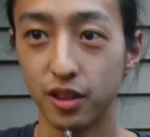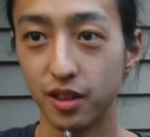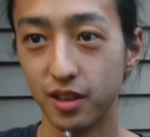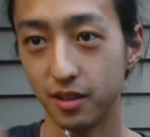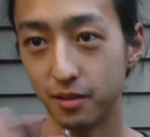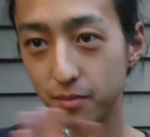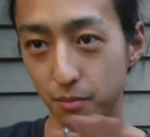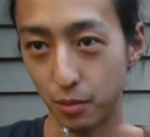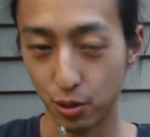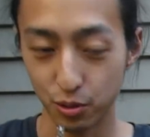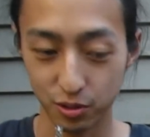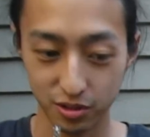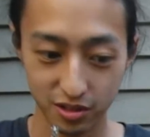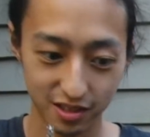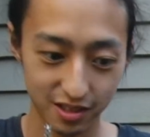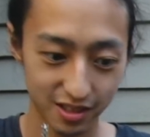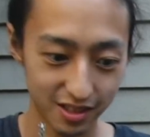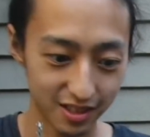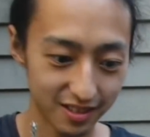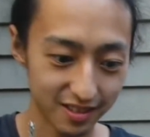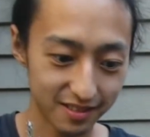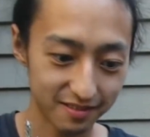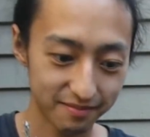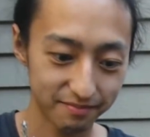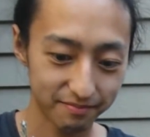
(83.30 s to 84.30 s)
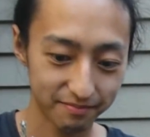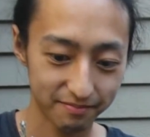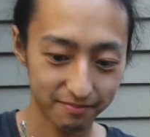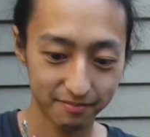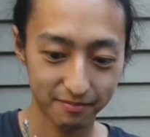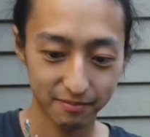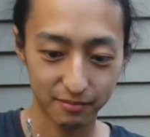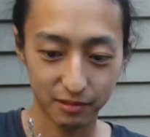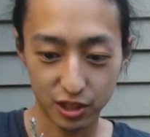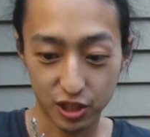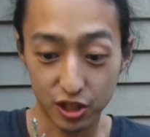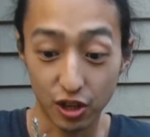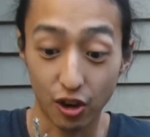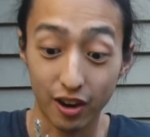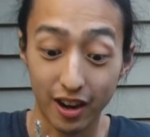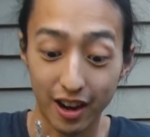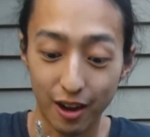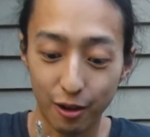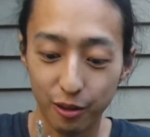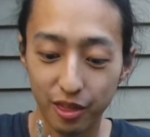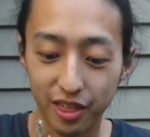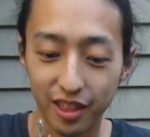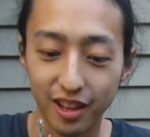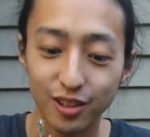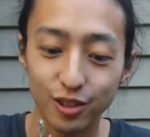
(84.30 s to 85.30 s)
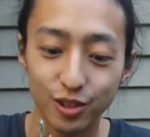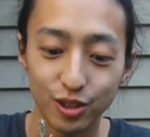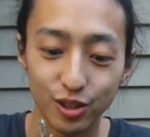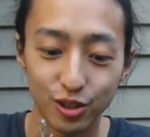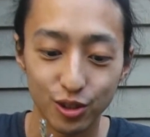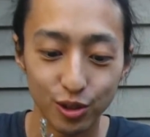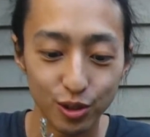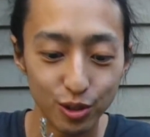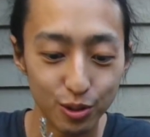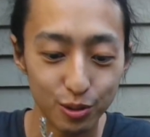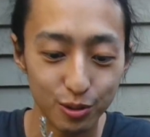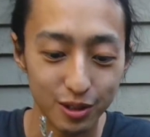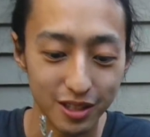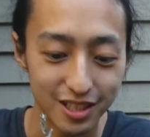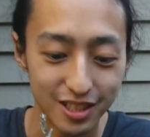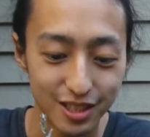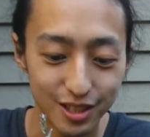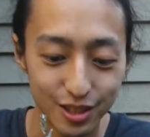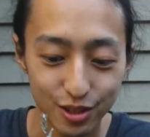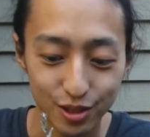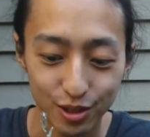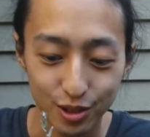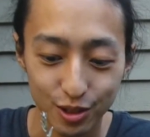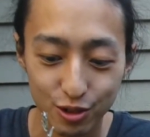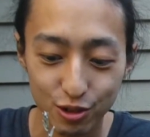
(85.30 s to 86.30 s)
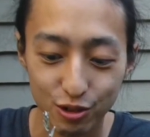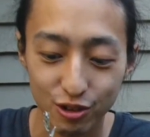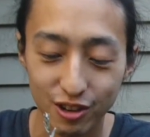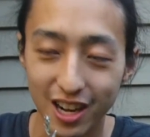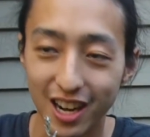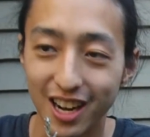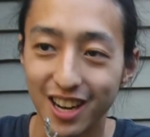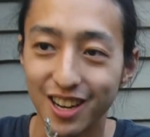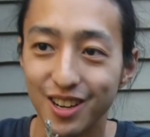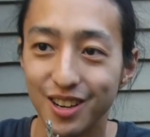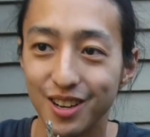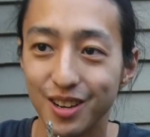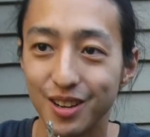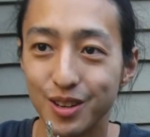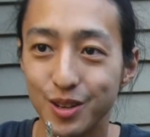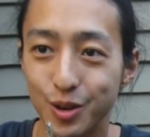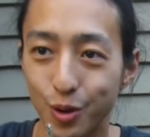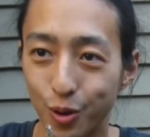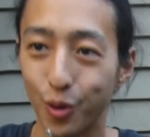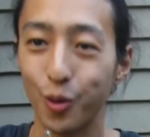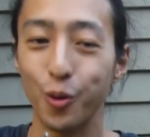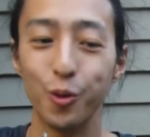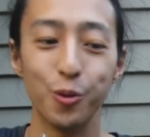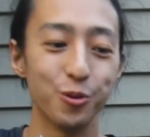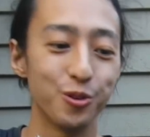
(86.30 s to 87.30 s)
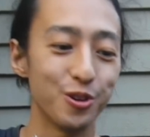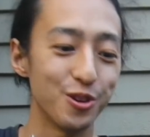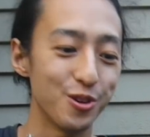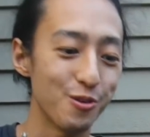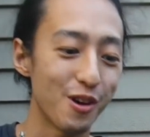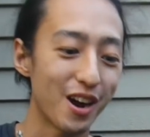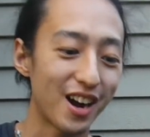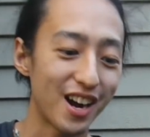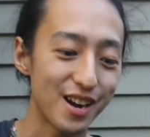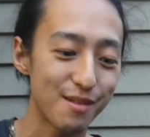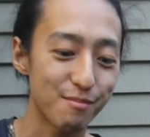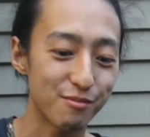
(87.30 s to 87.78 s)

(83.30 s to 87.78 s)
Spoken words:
the most sought out thing to do is to create your own new hybrid.